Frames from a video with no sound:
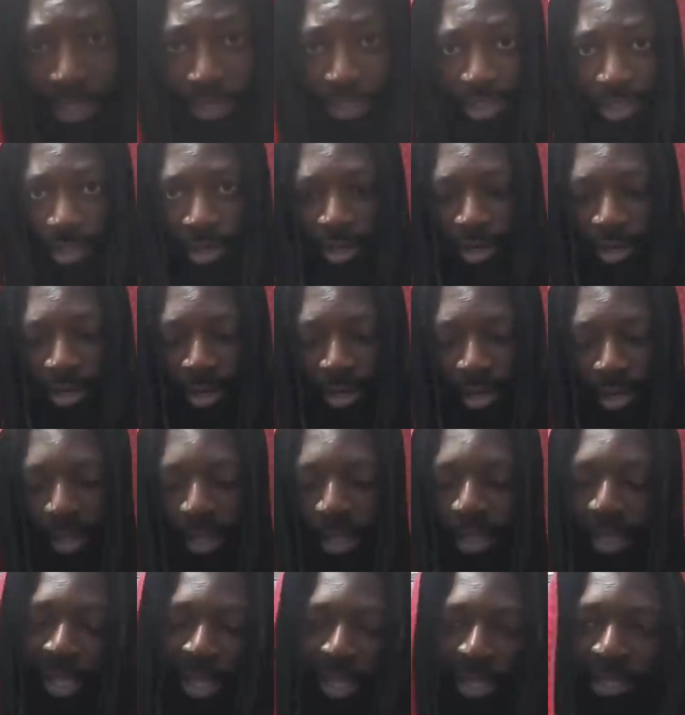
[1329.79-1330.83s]
jar.
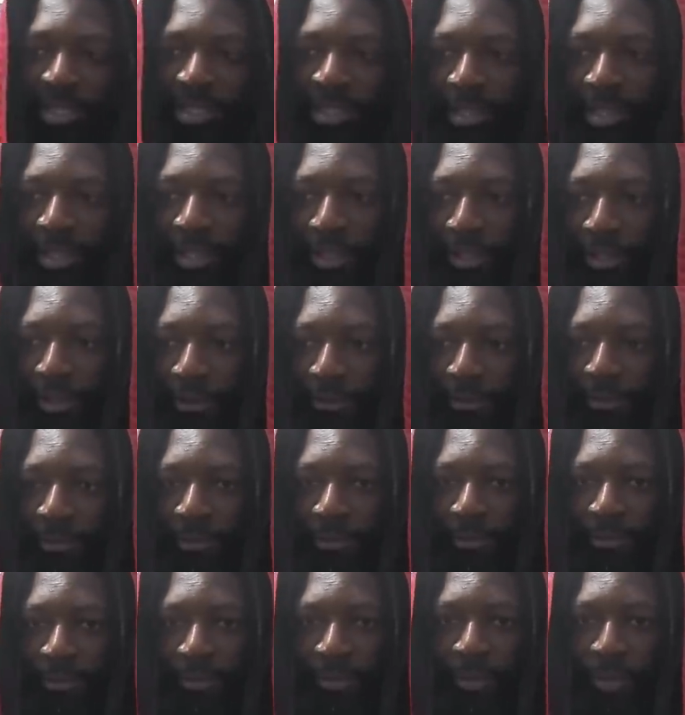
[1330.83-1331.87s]
And so
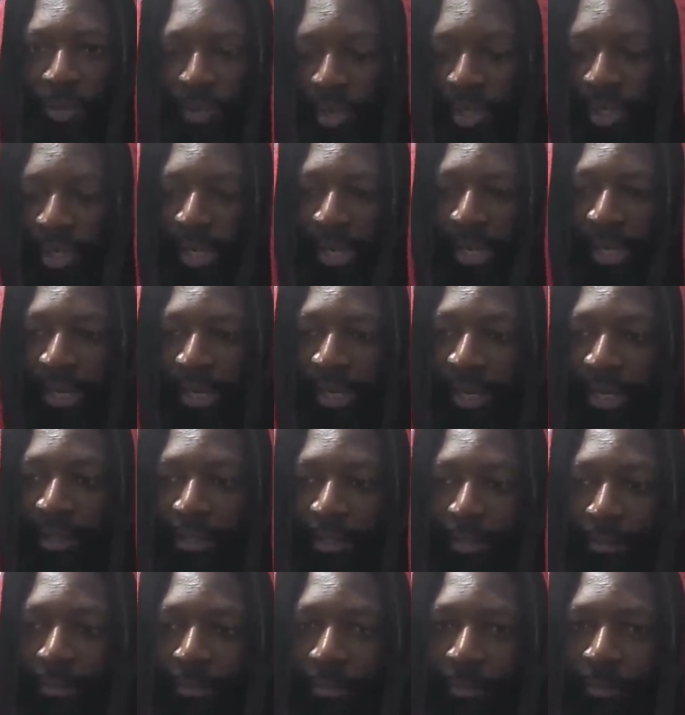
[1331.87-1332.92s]
when I need
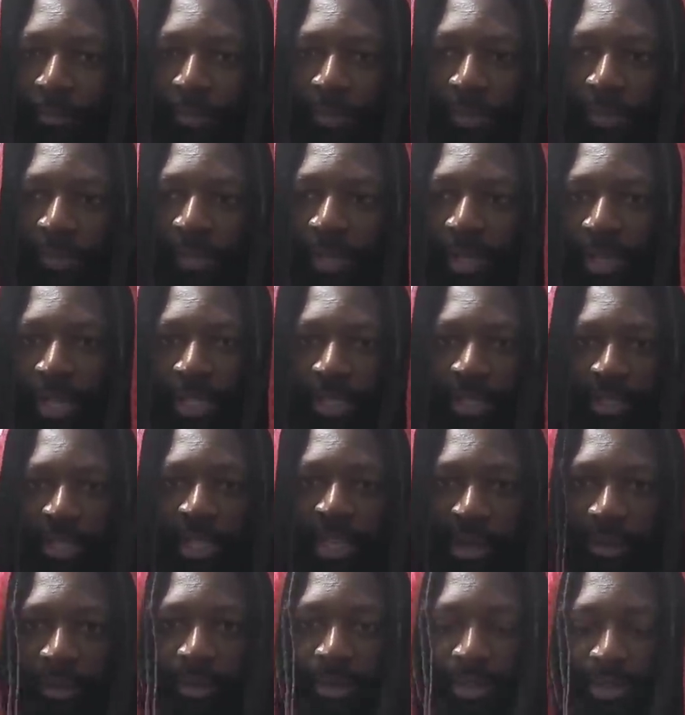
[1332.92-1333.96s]
them, no, I just take
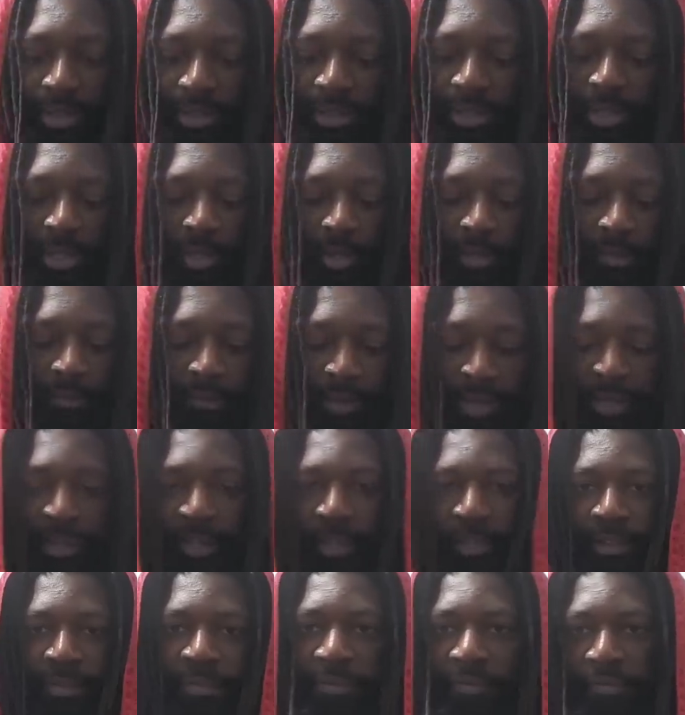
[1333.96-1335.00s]
them out of the jar. If
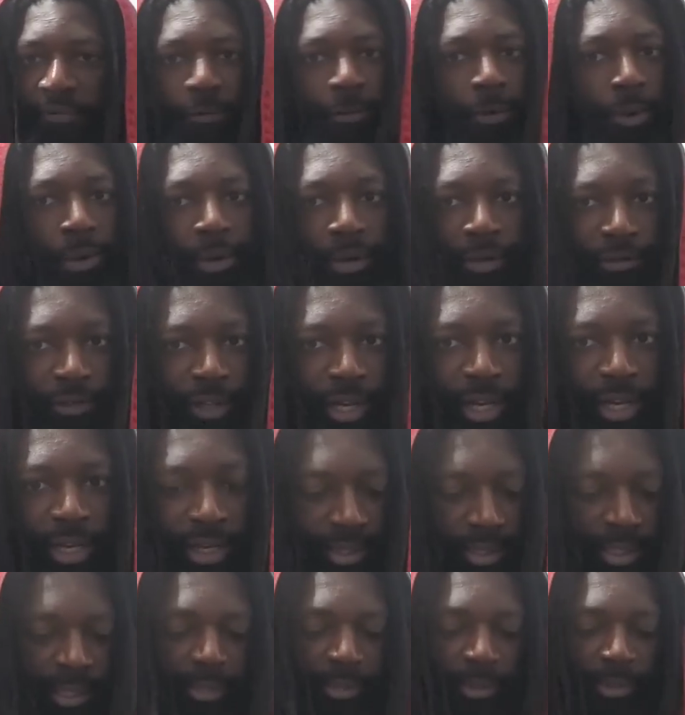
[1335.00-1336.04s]
I go in the
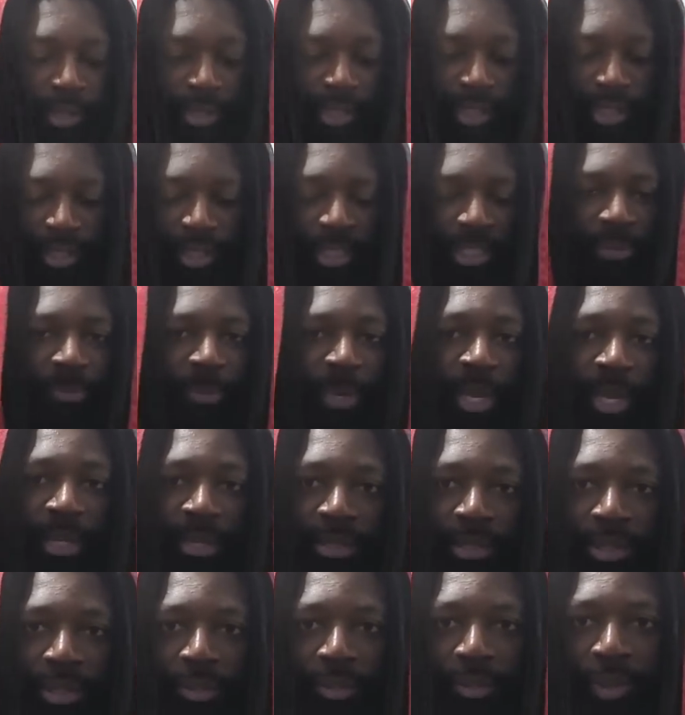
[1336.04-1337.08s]
range, I don't need these mags
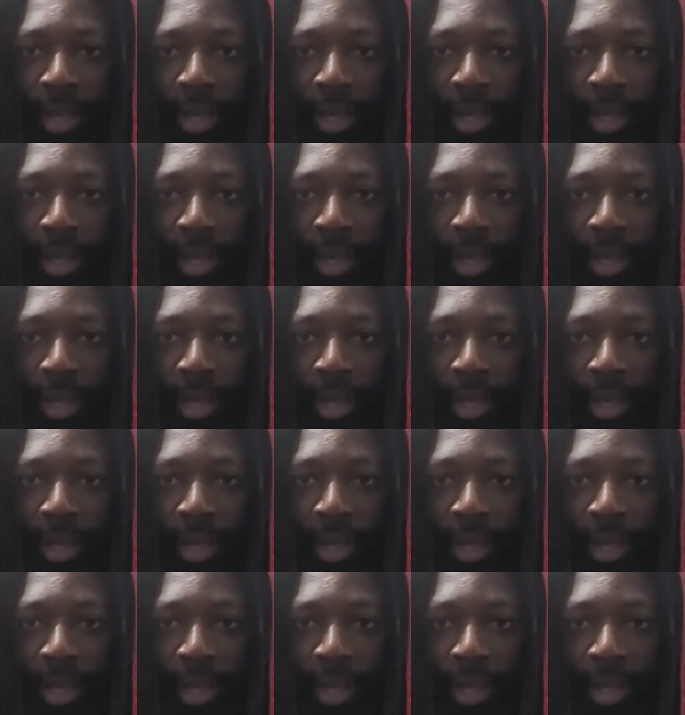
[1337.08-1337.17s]
loaded with